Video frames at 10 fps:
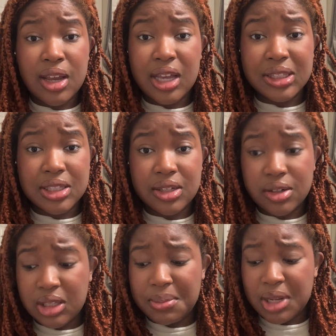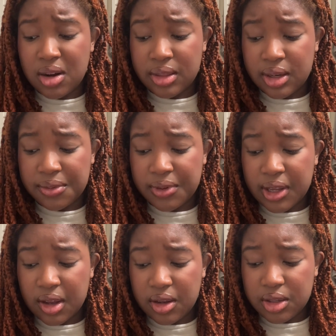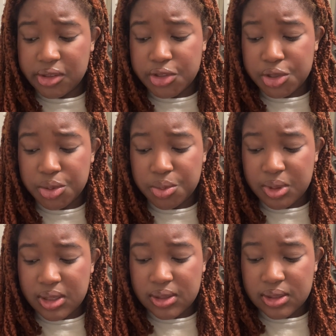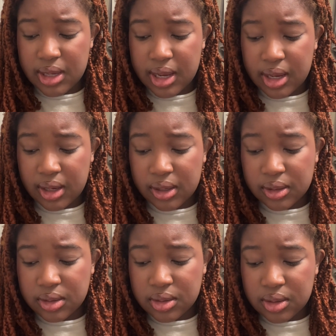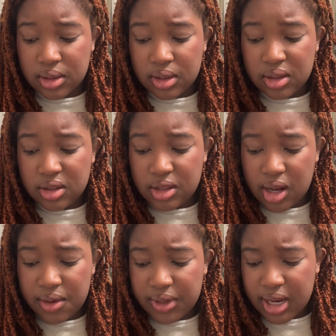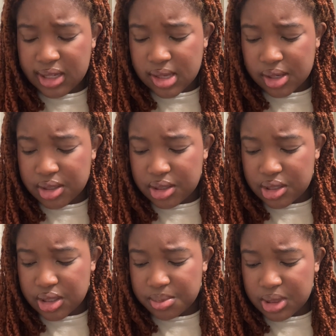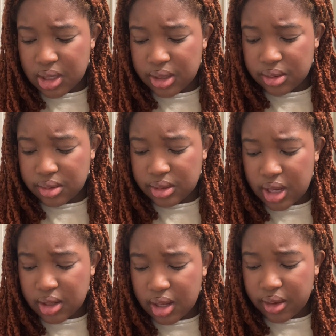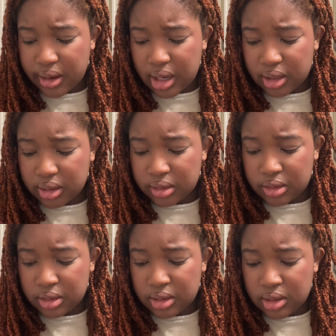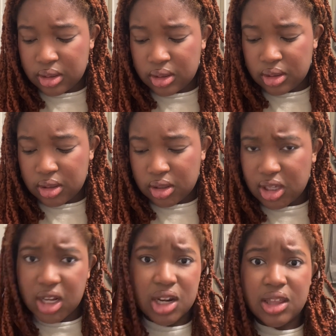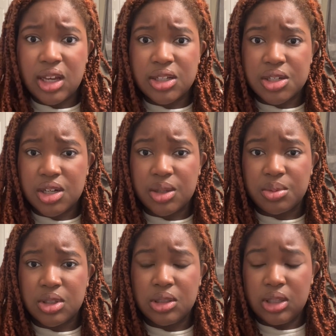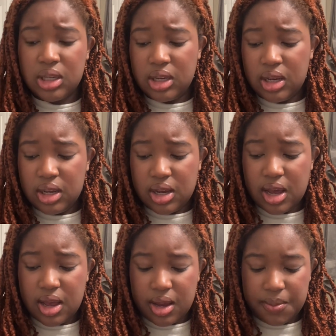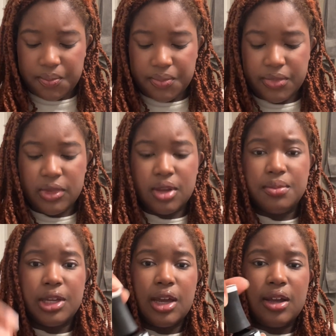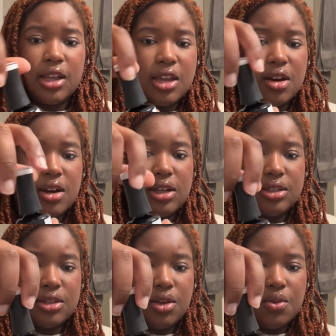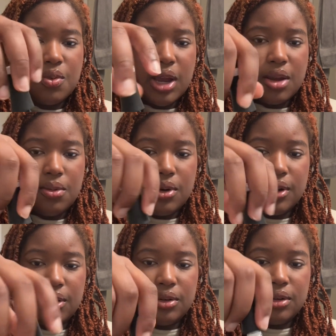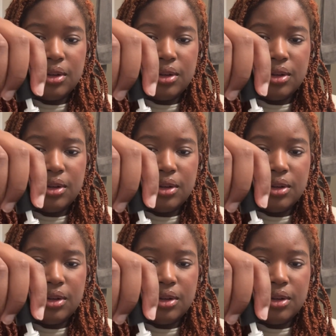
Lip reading: It's literally been on there for like a good 2 weeks and none of it has actually chipped yet, now that I look at it. Yeah, nothing has chipped. But yeah, here is the white one.